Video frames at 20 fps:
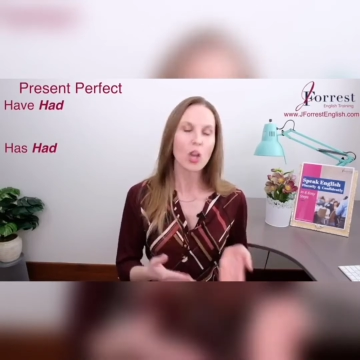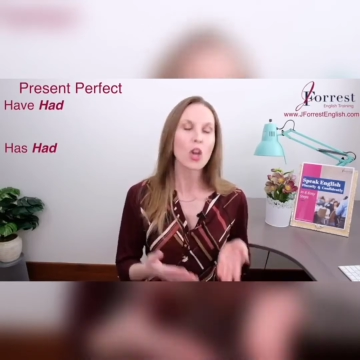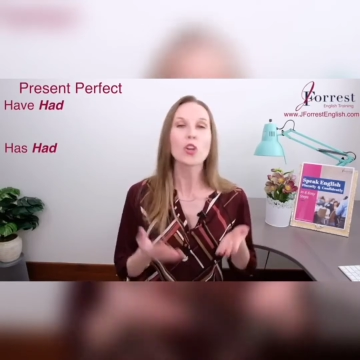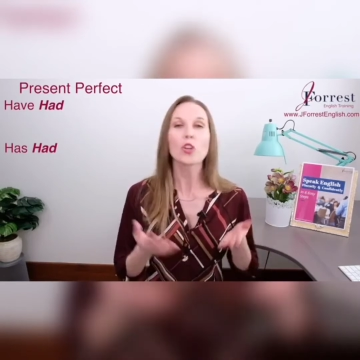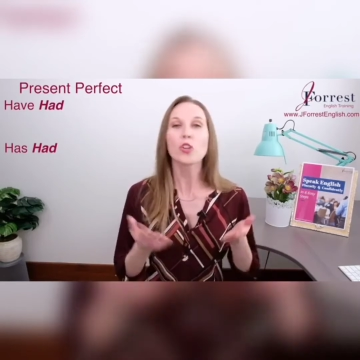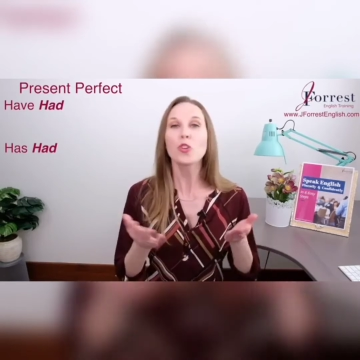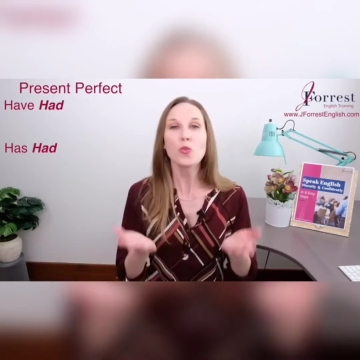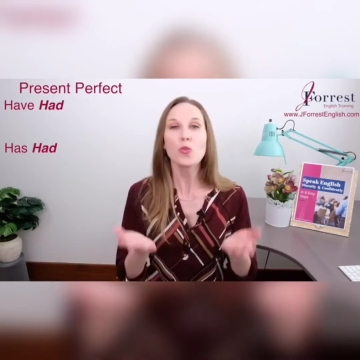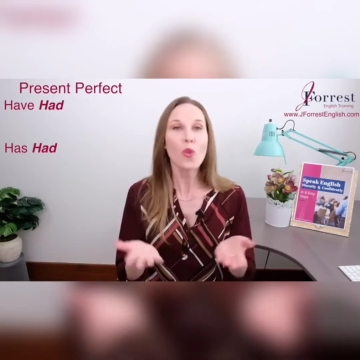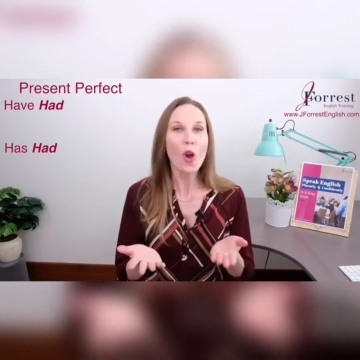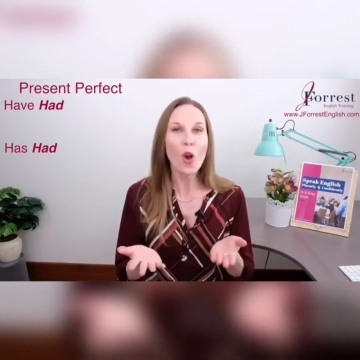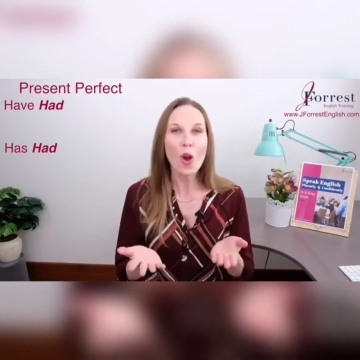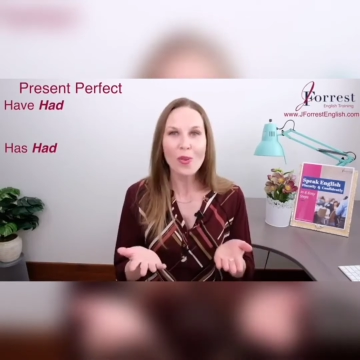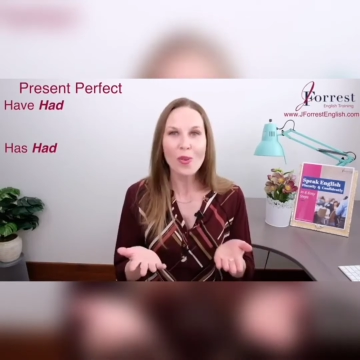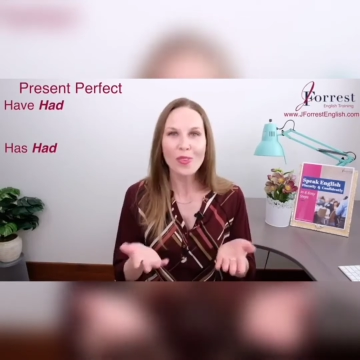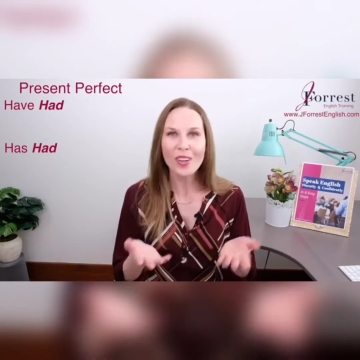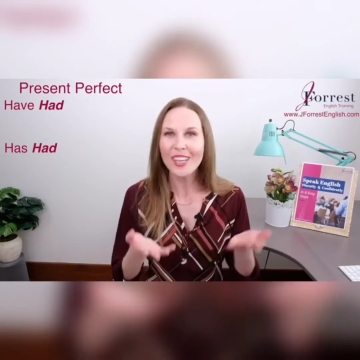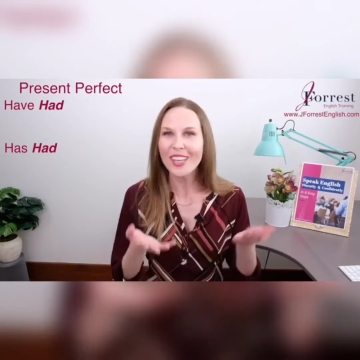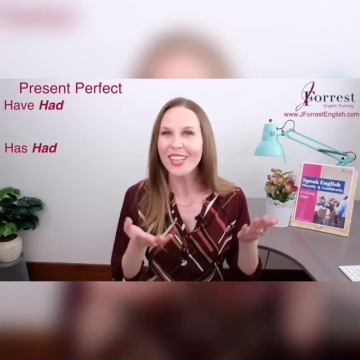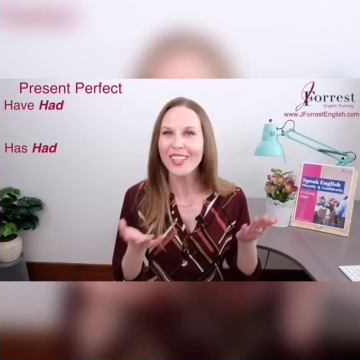You
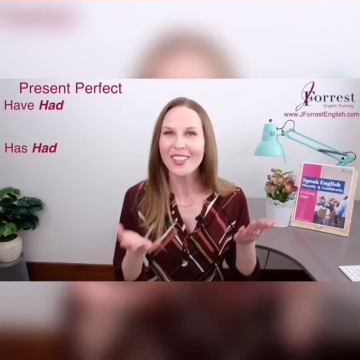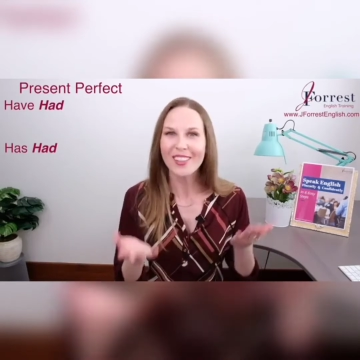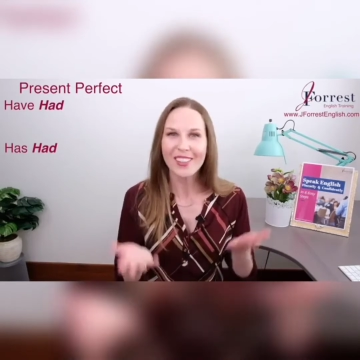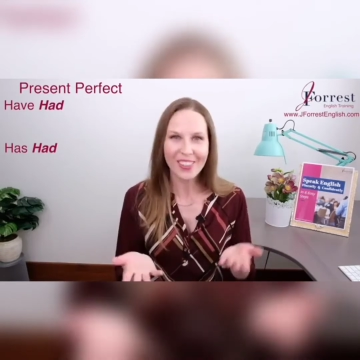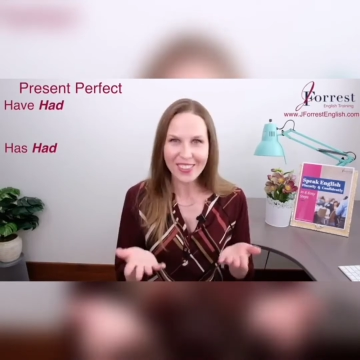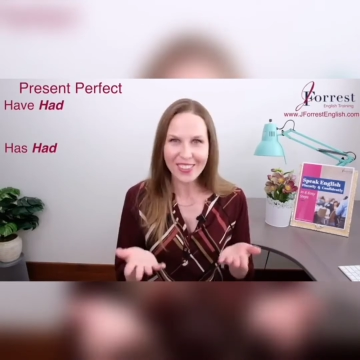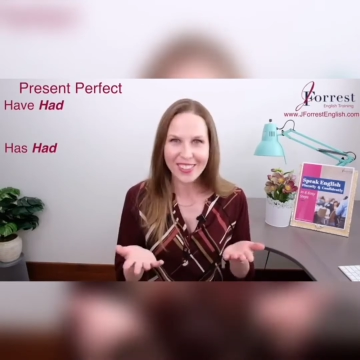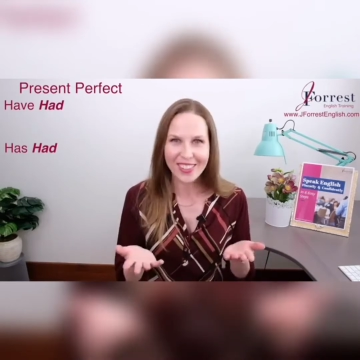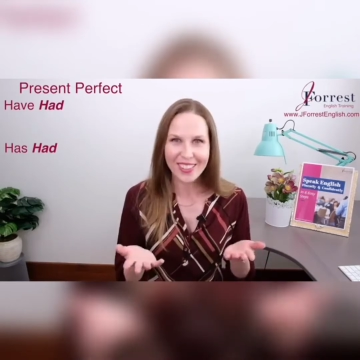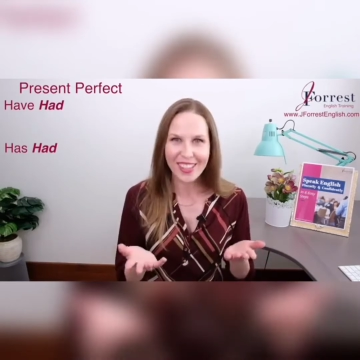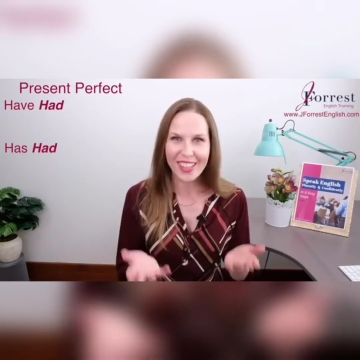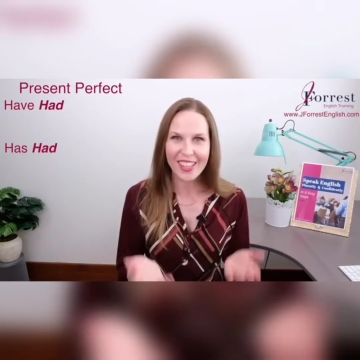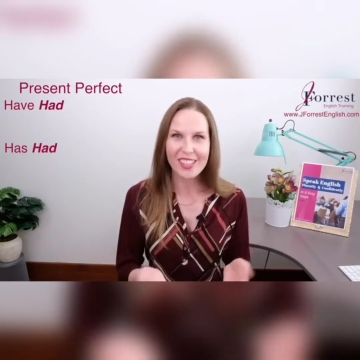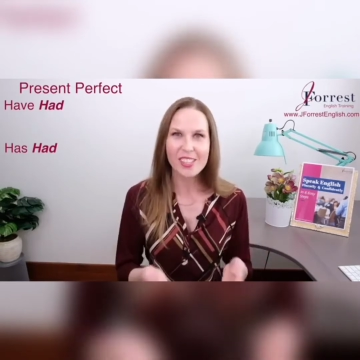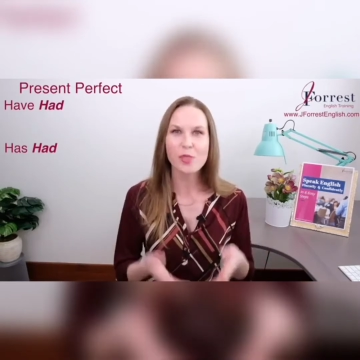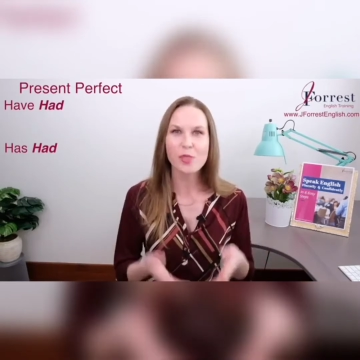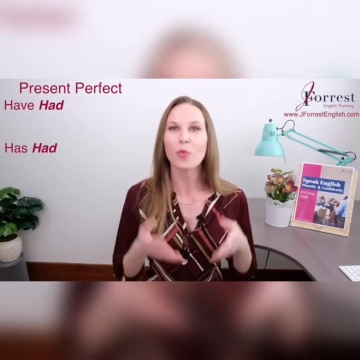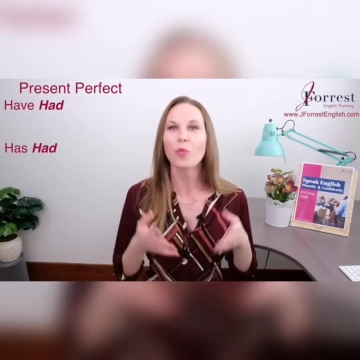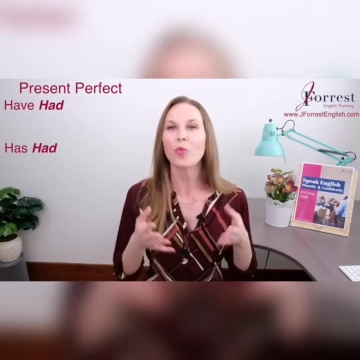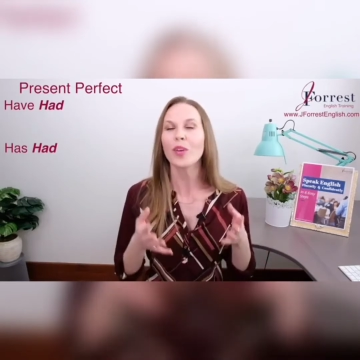already learned
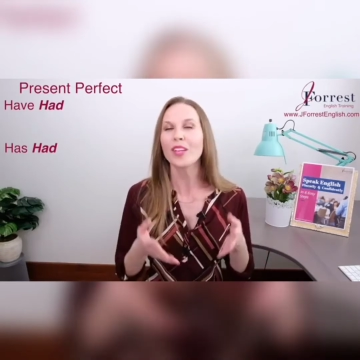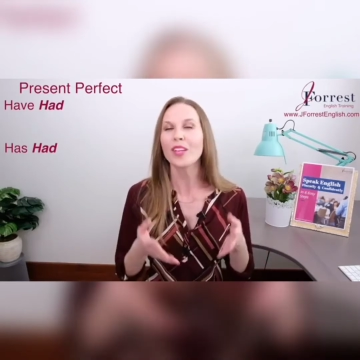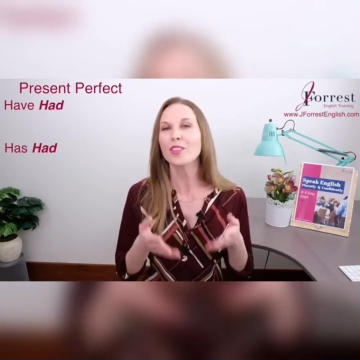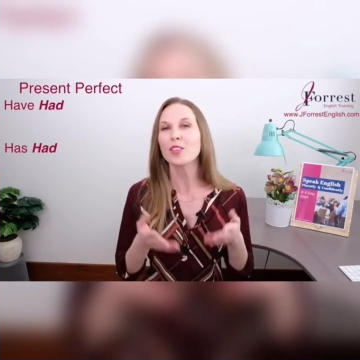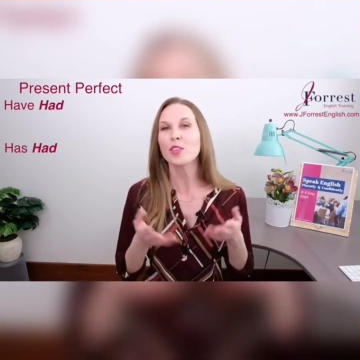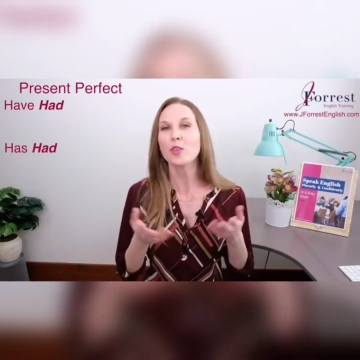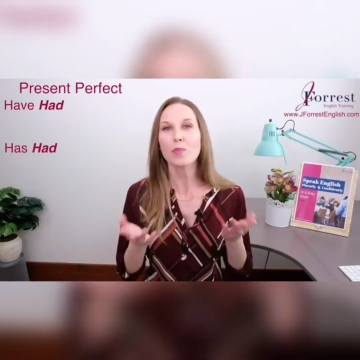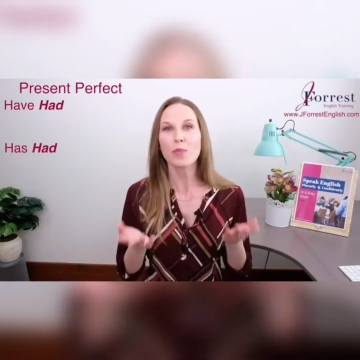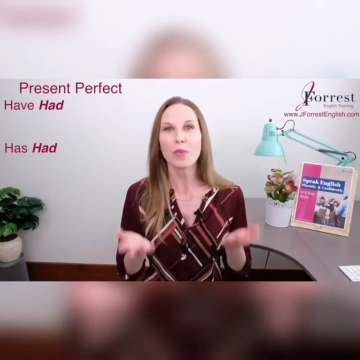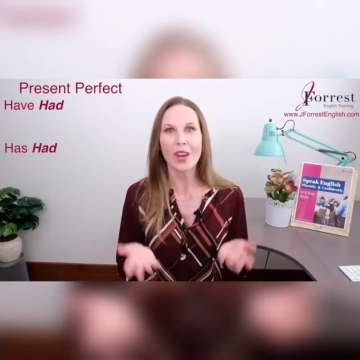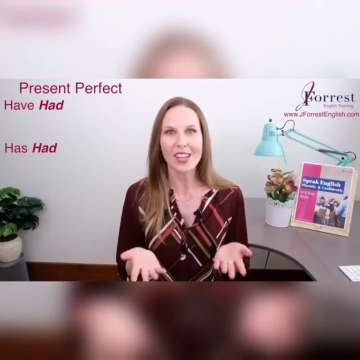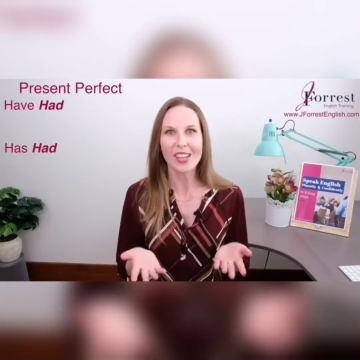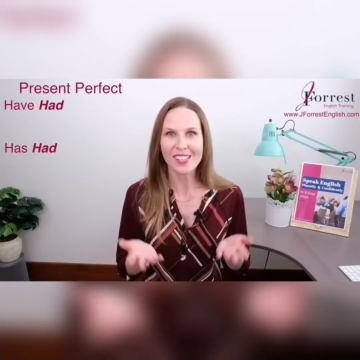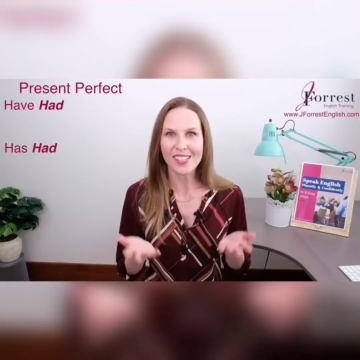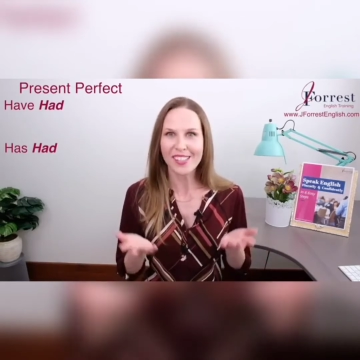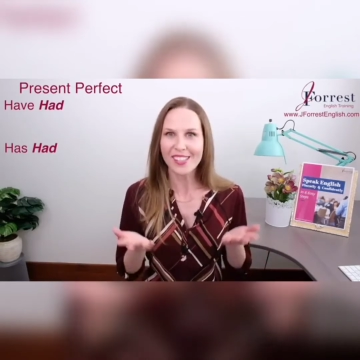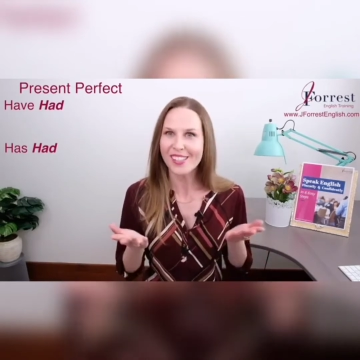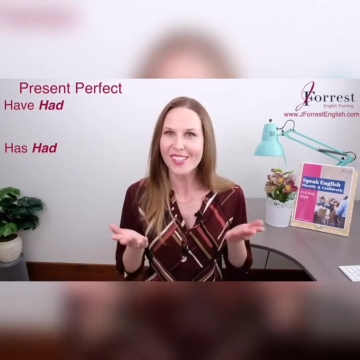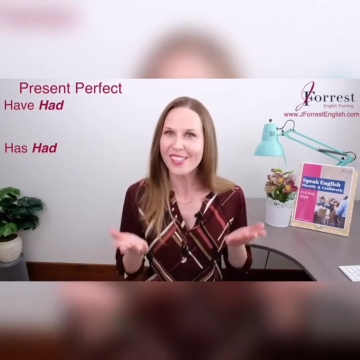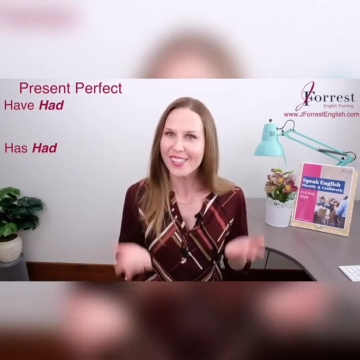this with the
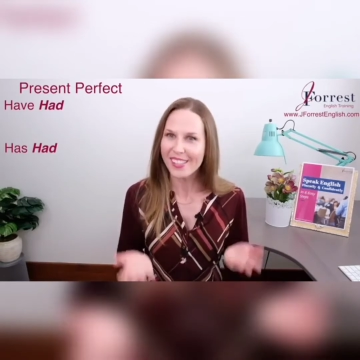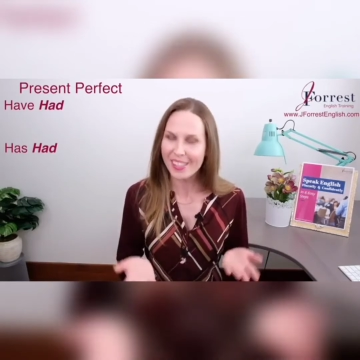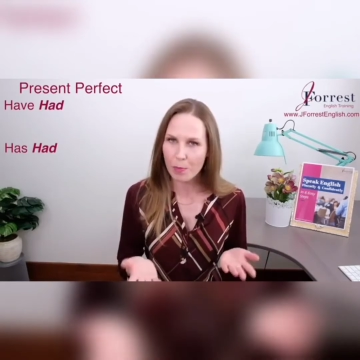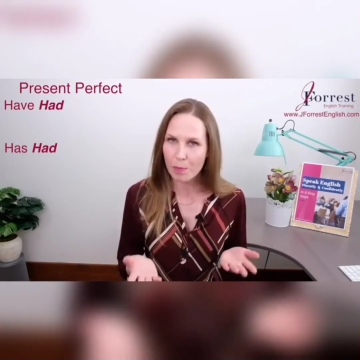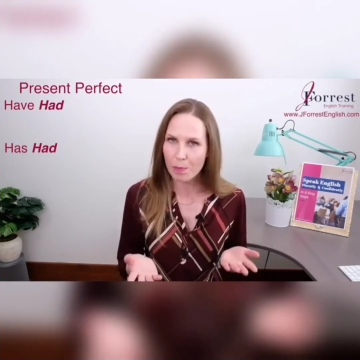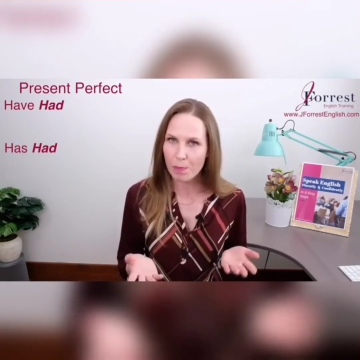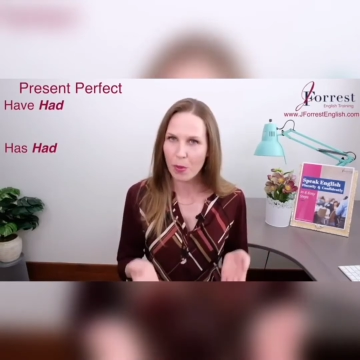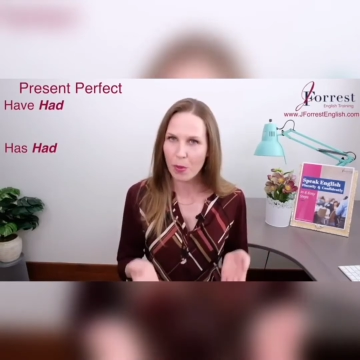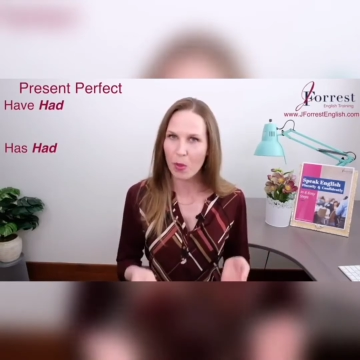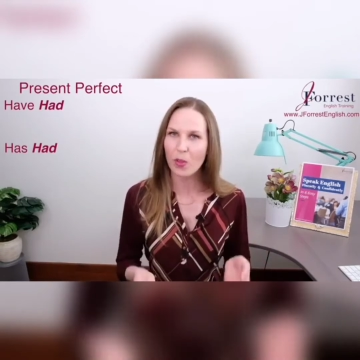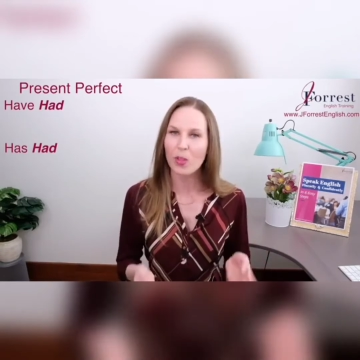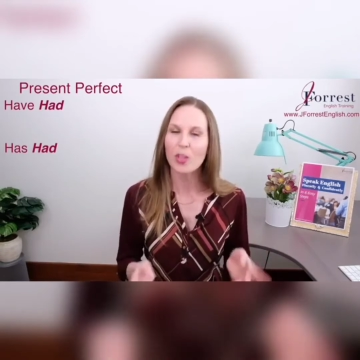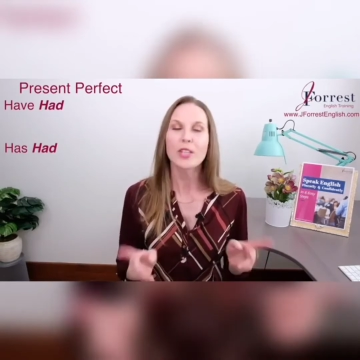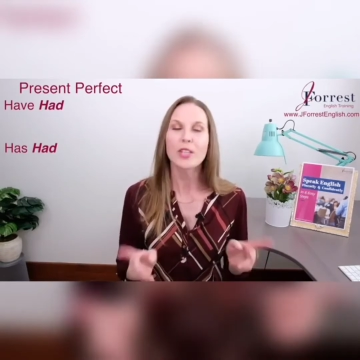present simple.